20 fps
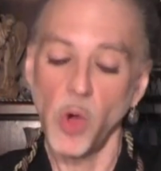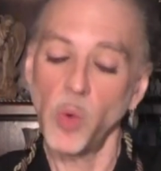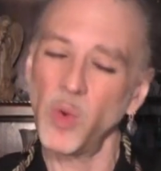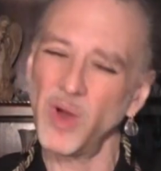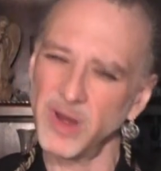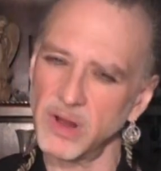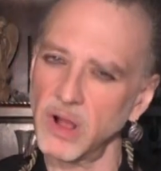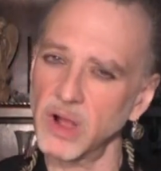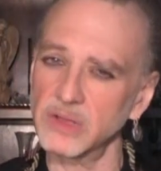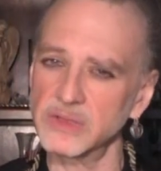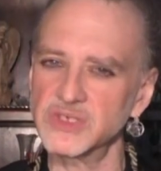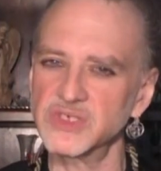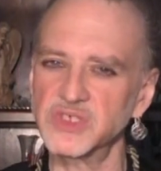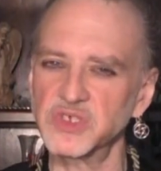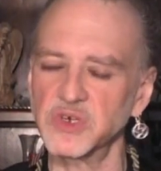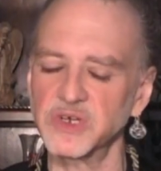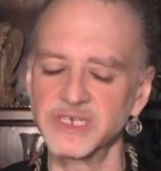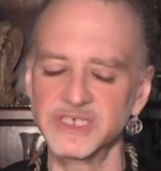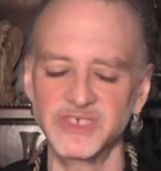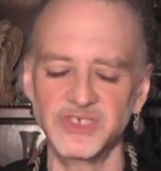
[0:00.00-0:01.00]
What are the
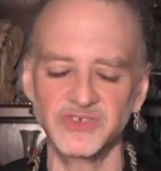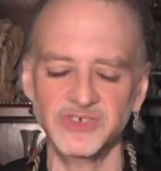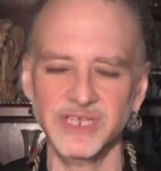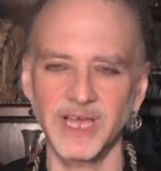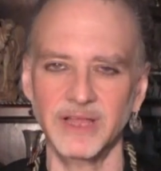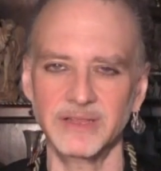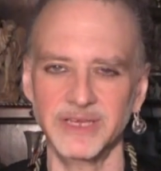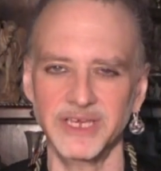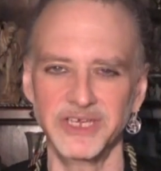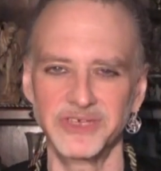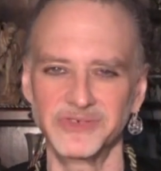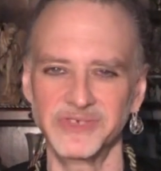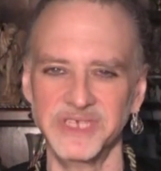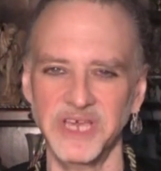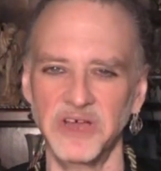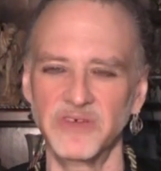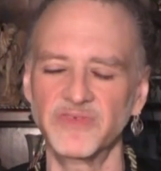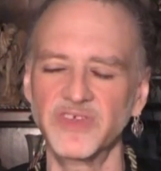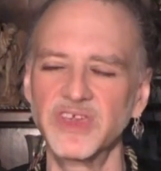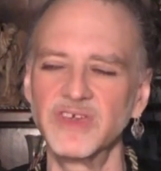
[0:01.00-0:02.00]
stories you're telling
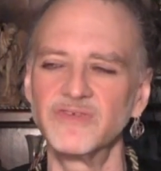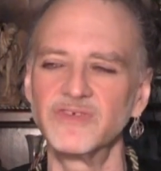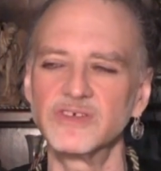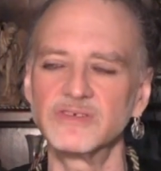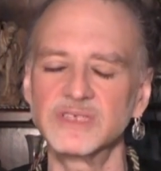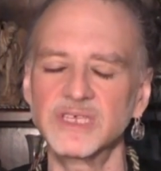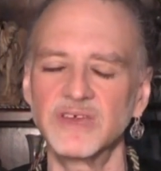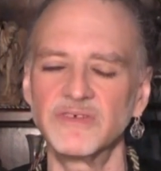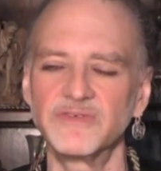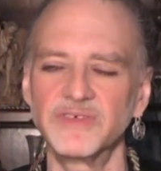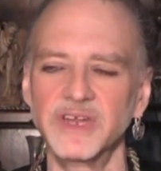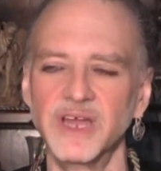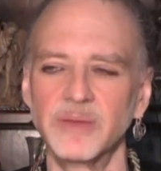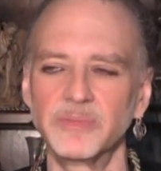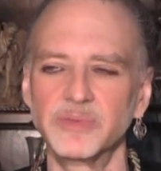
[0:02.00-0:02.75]
yourself? Give yourself an